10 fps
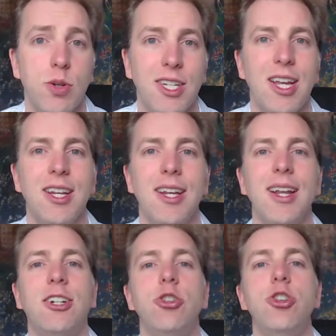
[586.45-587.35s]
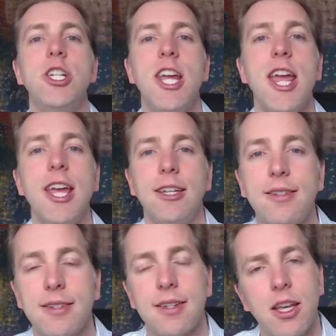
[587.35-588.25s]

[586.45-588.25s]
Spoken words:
It creates